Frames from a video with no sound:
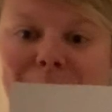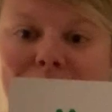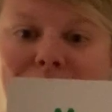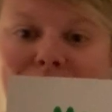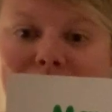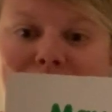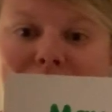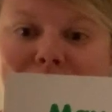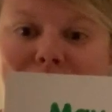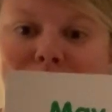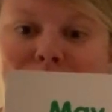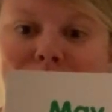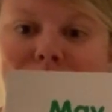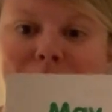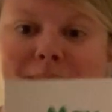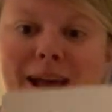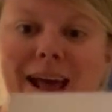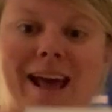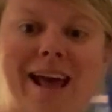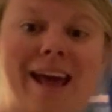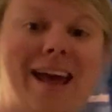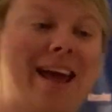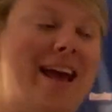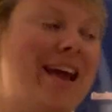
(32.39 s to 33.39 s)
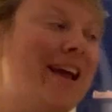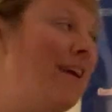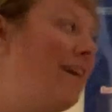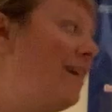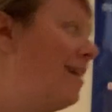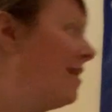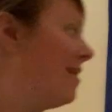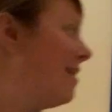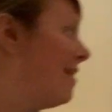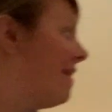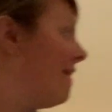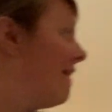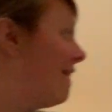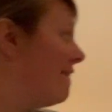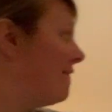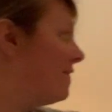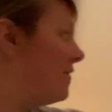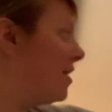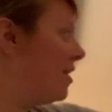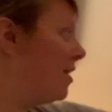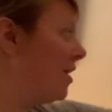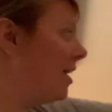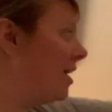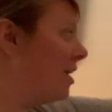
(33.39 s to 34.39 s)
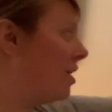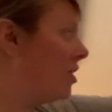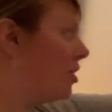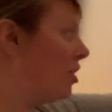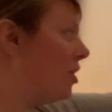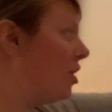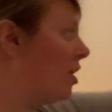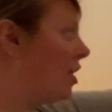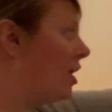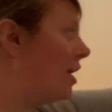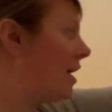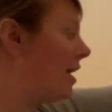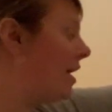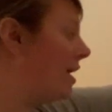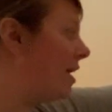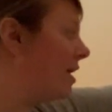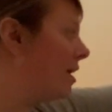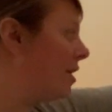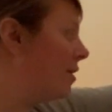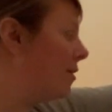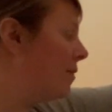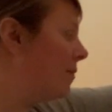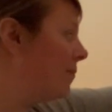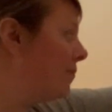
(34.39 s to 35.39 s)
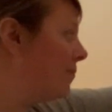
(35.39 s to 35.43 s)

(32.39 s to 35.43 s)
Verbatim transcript: We are in May. Very good.